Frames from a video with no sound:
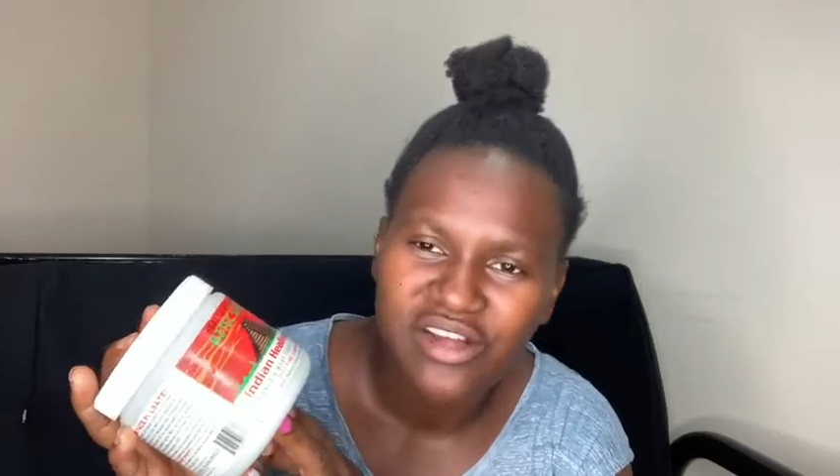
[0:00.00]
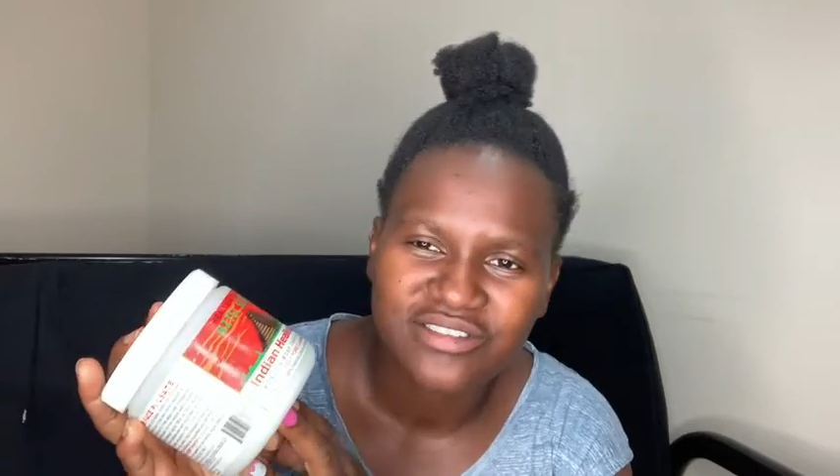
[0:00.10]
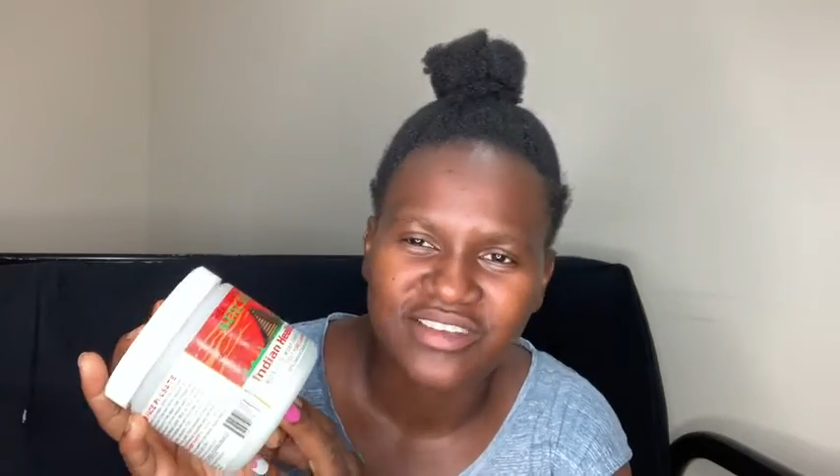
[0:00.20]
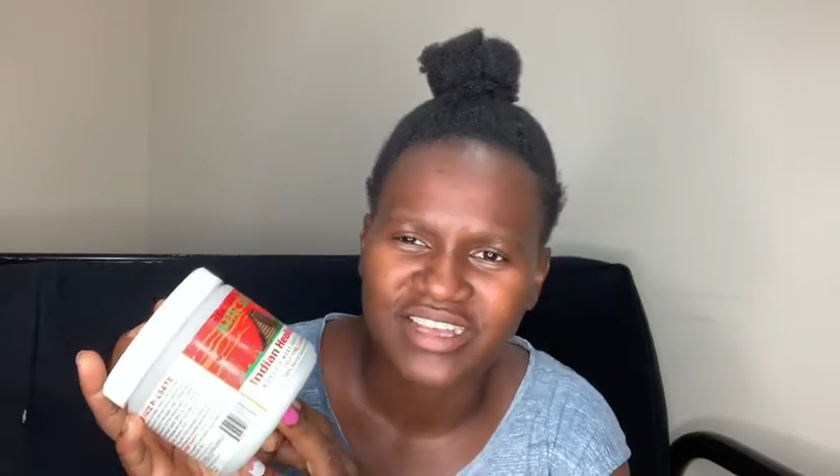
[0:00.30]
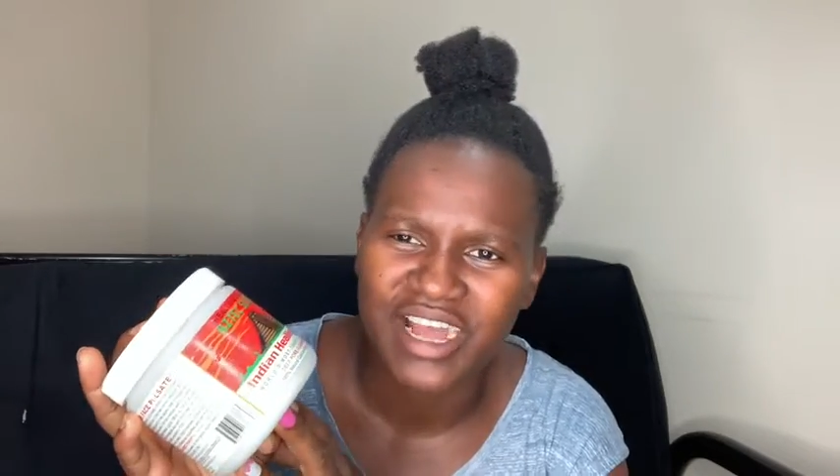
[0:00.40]
So
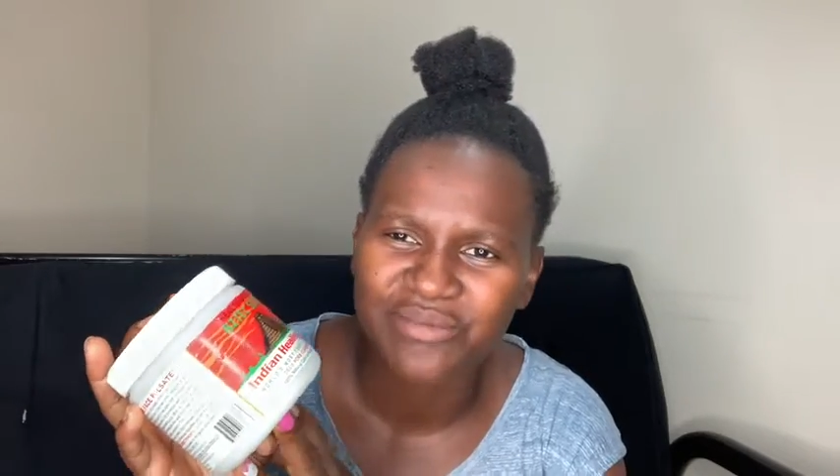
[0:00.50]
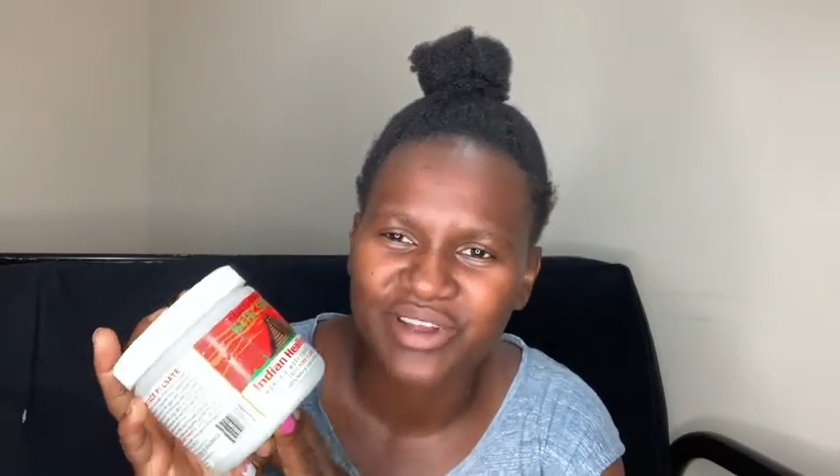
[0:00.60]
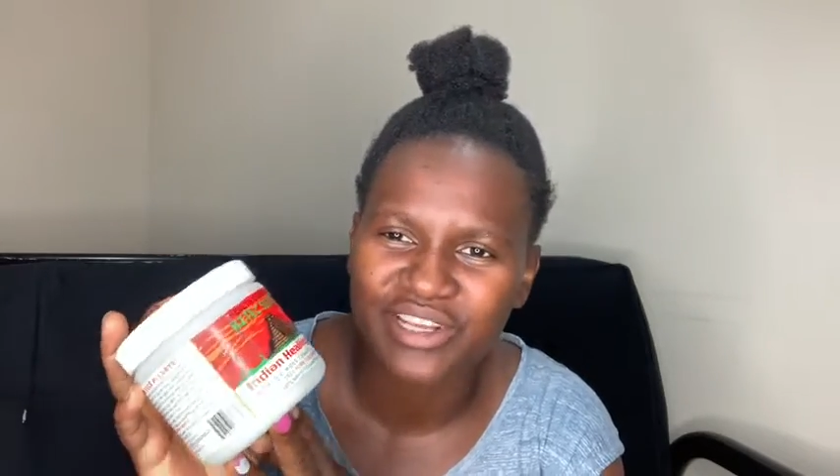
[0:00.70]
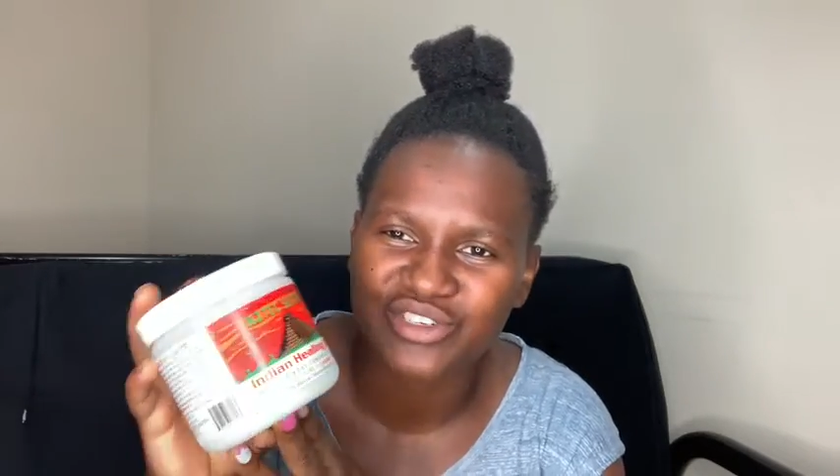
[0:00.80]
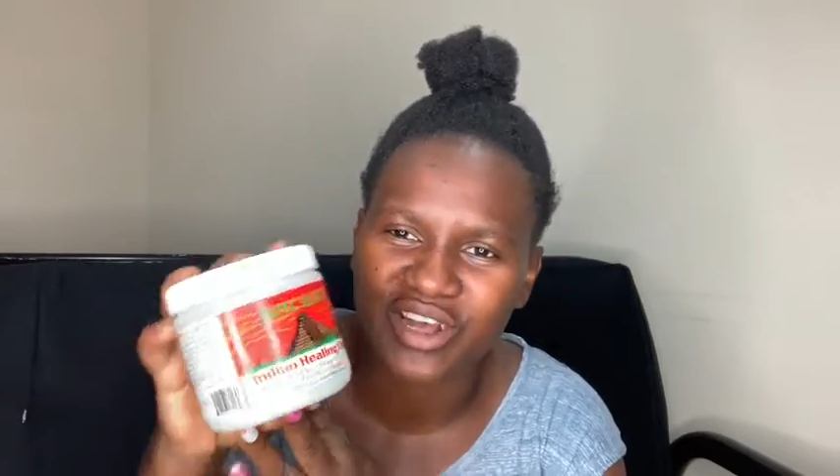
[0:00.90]
I was like, I'm
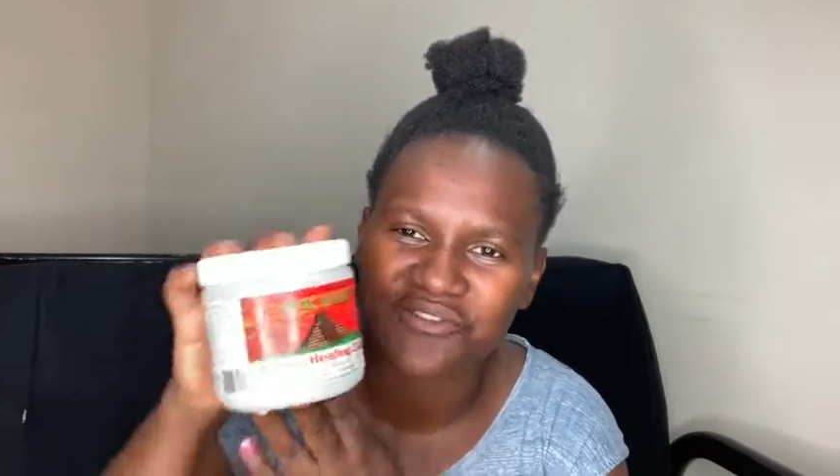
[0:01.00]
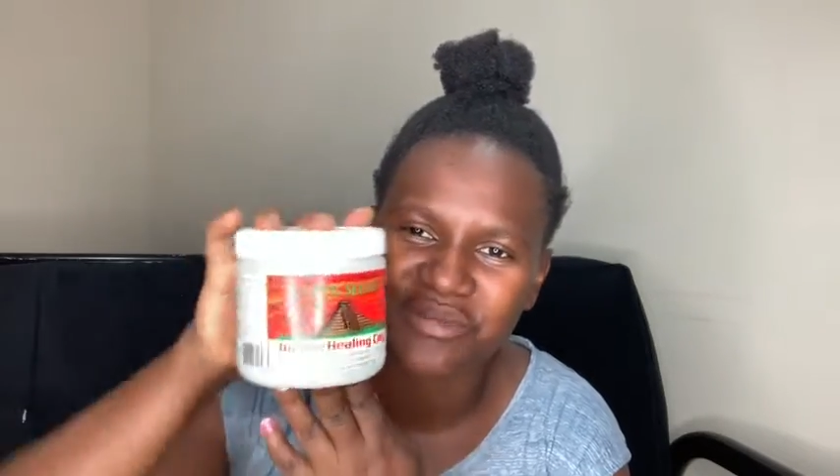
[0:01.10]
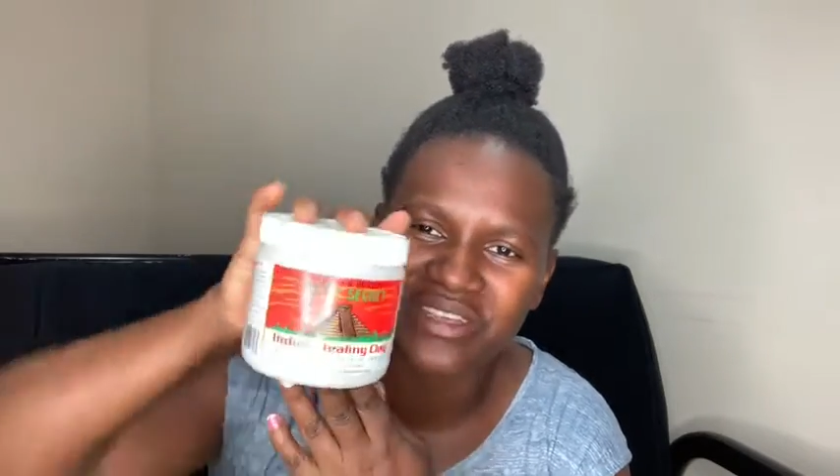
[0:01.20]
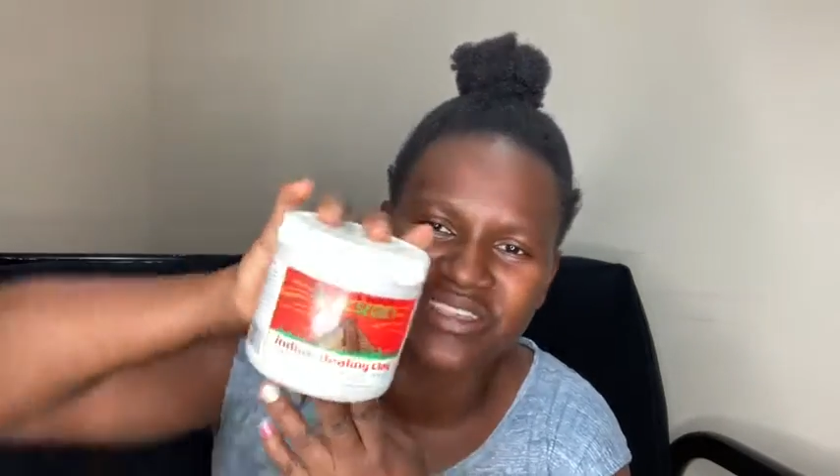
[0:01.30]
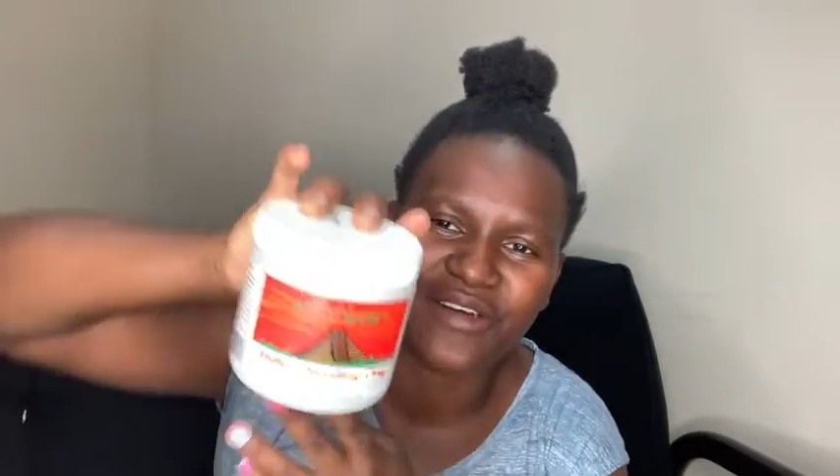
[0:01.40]
gonna try it for
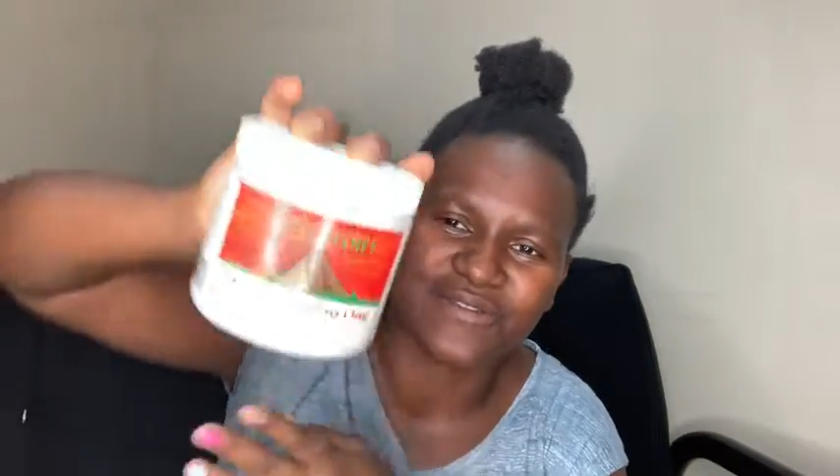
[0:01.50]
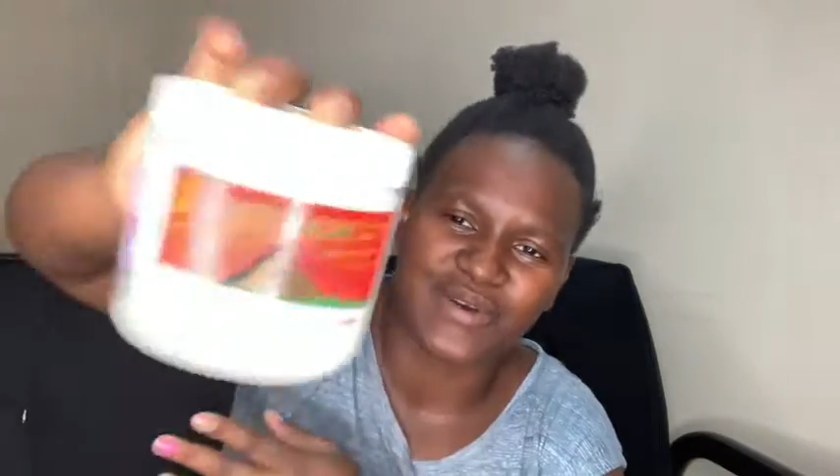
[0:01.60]
myself.